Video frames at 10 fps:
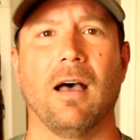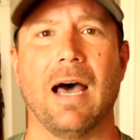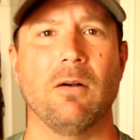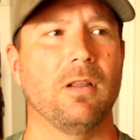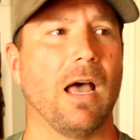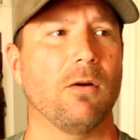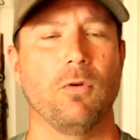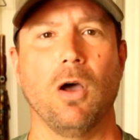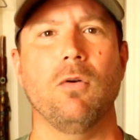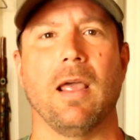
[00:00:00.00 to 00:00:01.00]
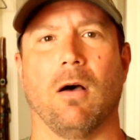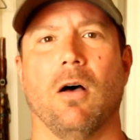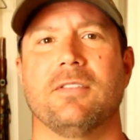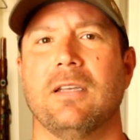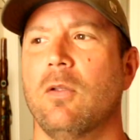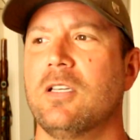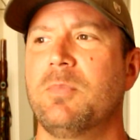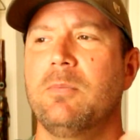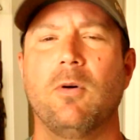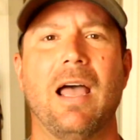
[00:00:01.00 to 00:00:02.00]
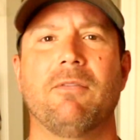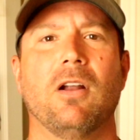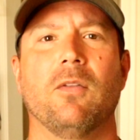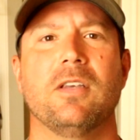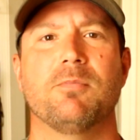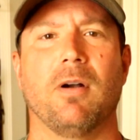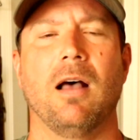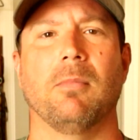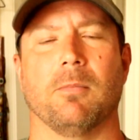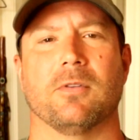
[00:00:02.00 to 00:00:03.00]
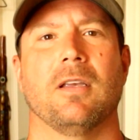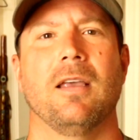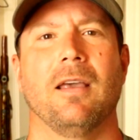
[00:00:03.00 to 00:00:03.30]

I don't, I don't know now. I'll see all these people having all these problems.